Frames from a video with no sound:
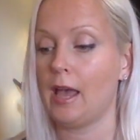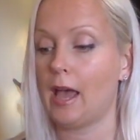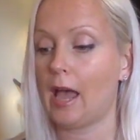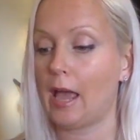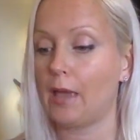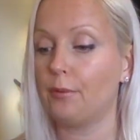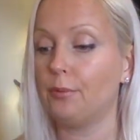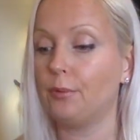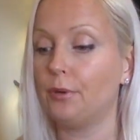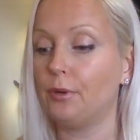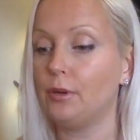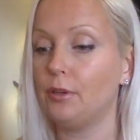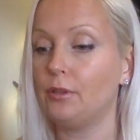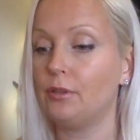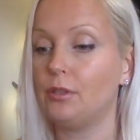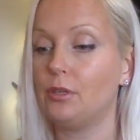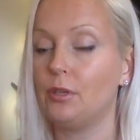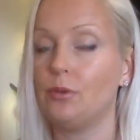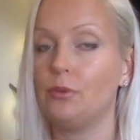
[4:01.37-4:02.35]
I
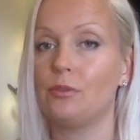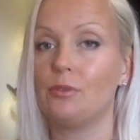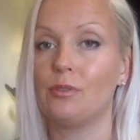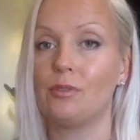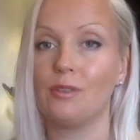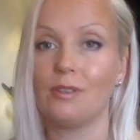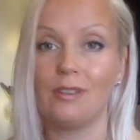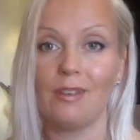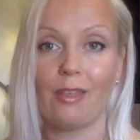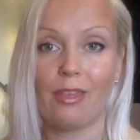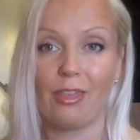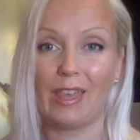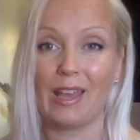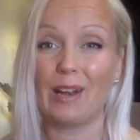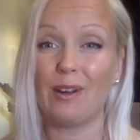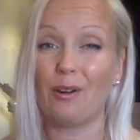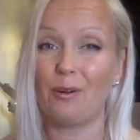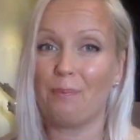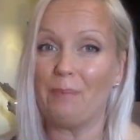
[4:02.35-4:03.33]
wouldn't use
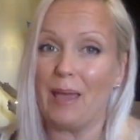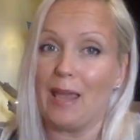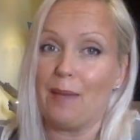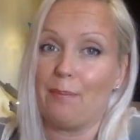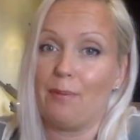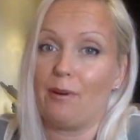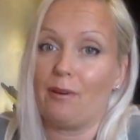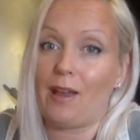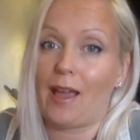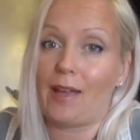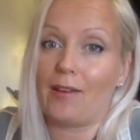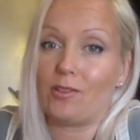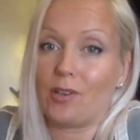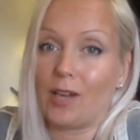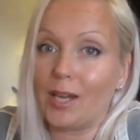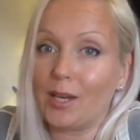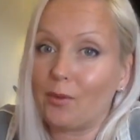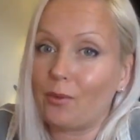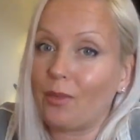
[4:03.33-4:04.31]
thinner paper. I
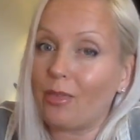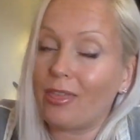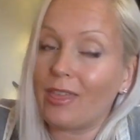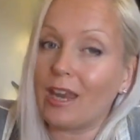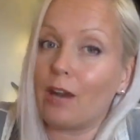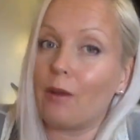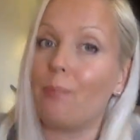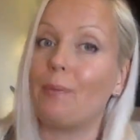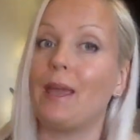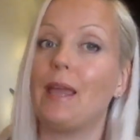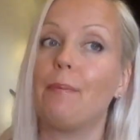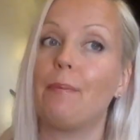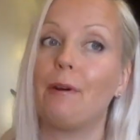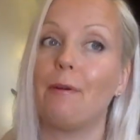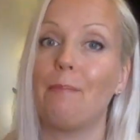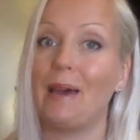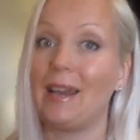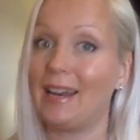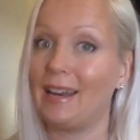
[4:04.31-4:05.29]
tried with thinner paper,
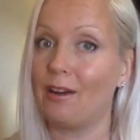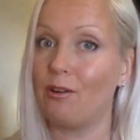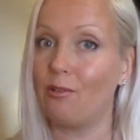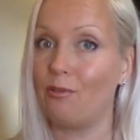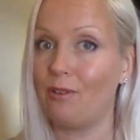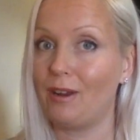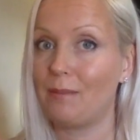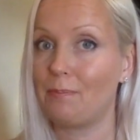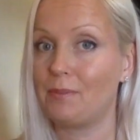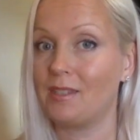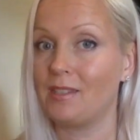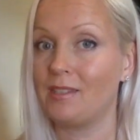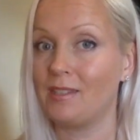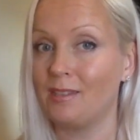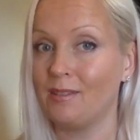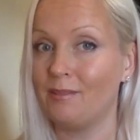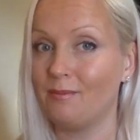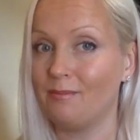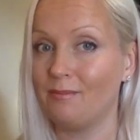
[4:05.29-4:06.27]
but it
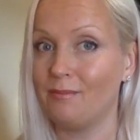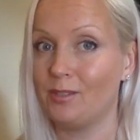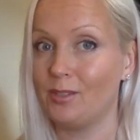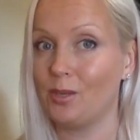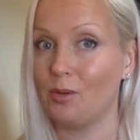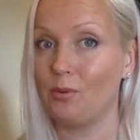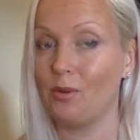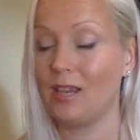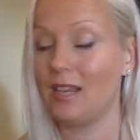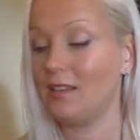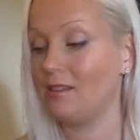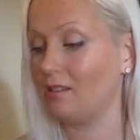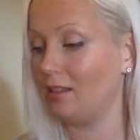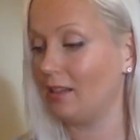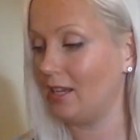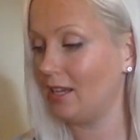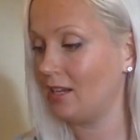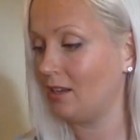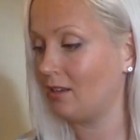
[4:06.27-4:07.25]
rips so
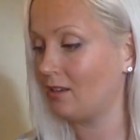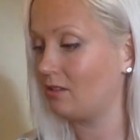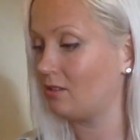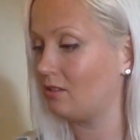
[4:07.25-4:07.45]
easily.